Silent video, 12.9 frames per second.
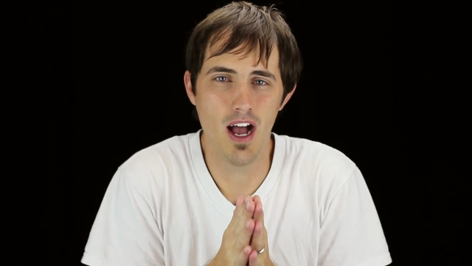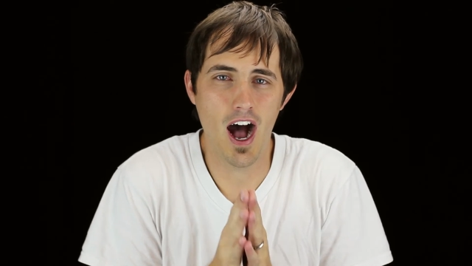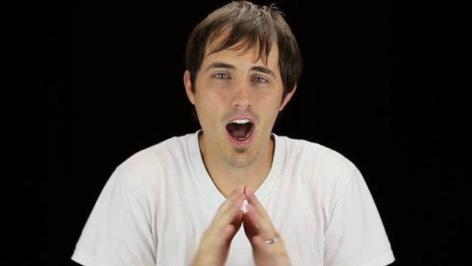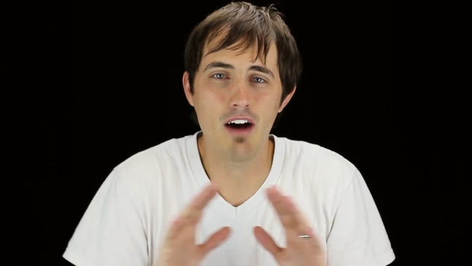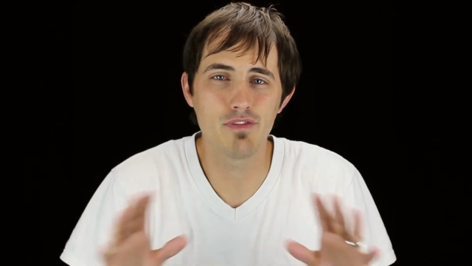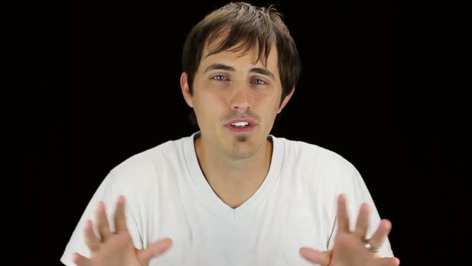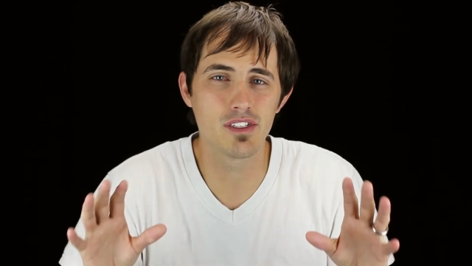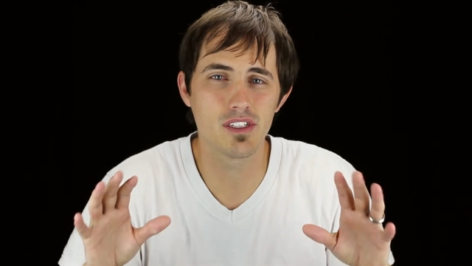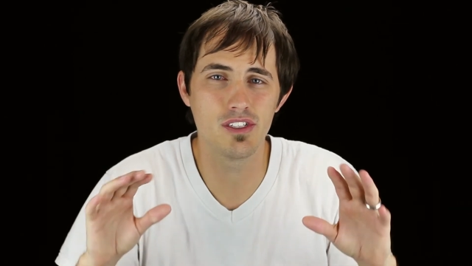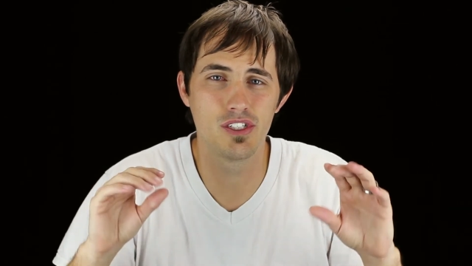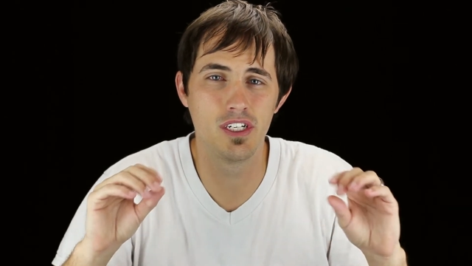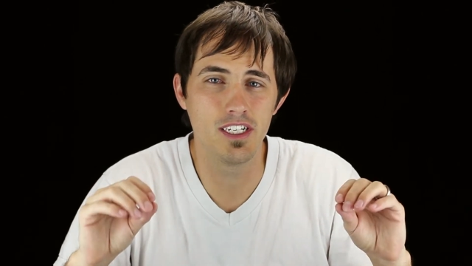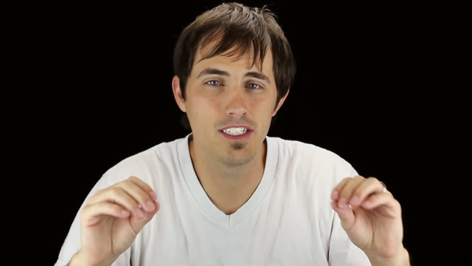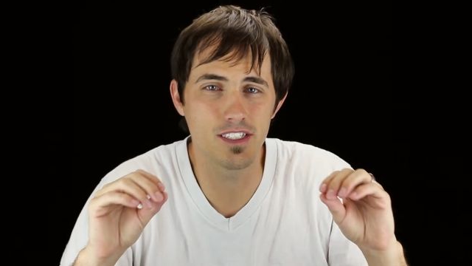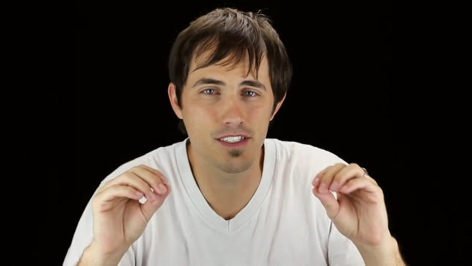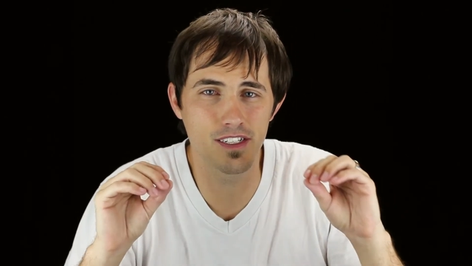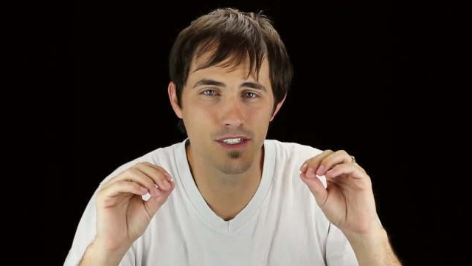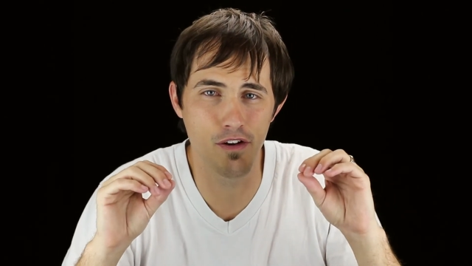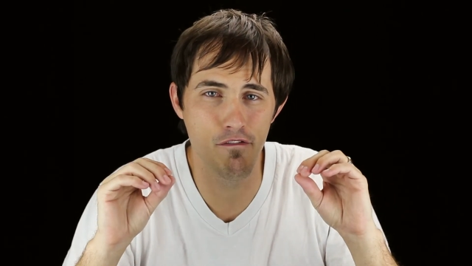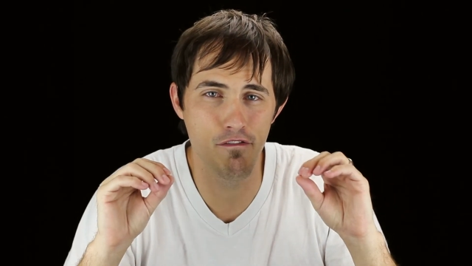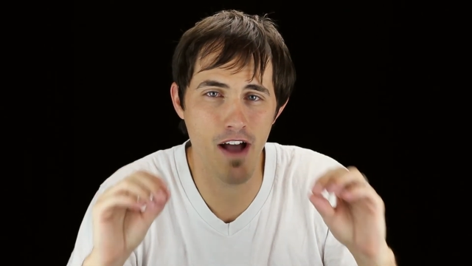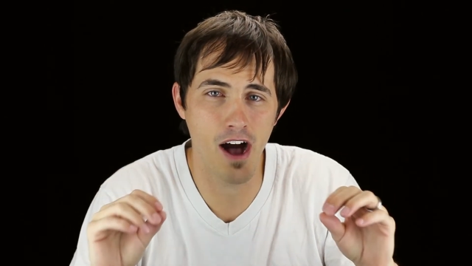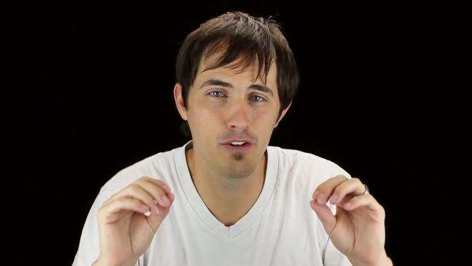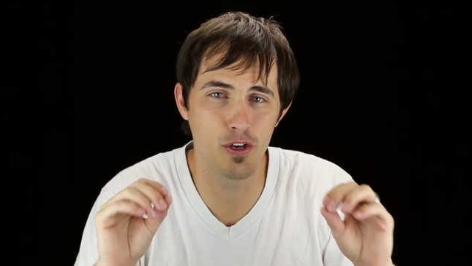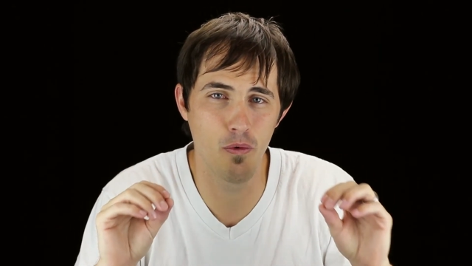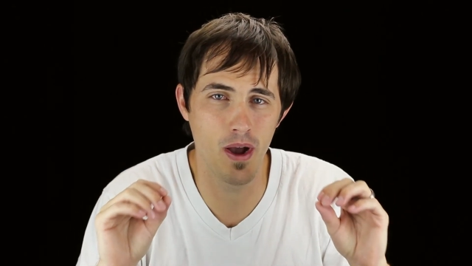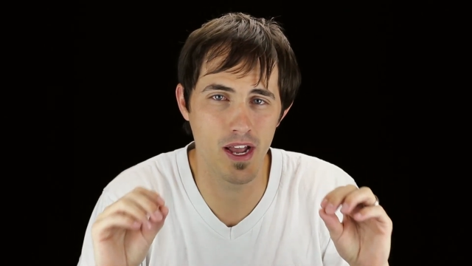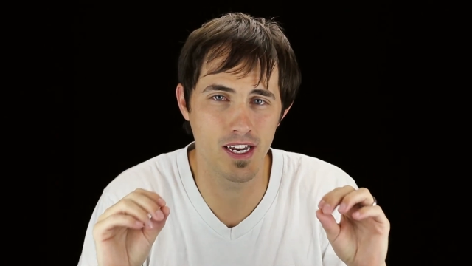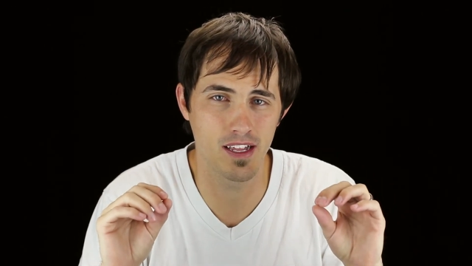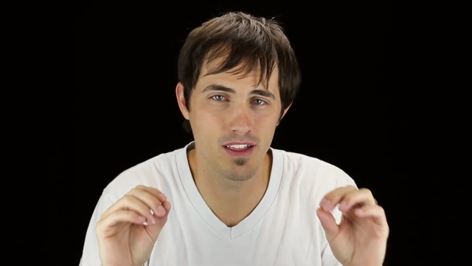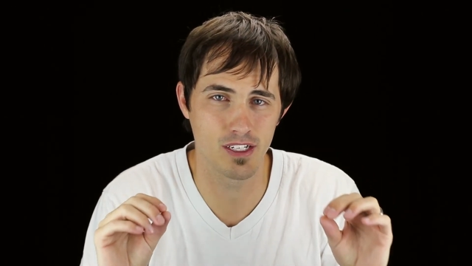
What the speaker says: Obviously, Jesus is evaluating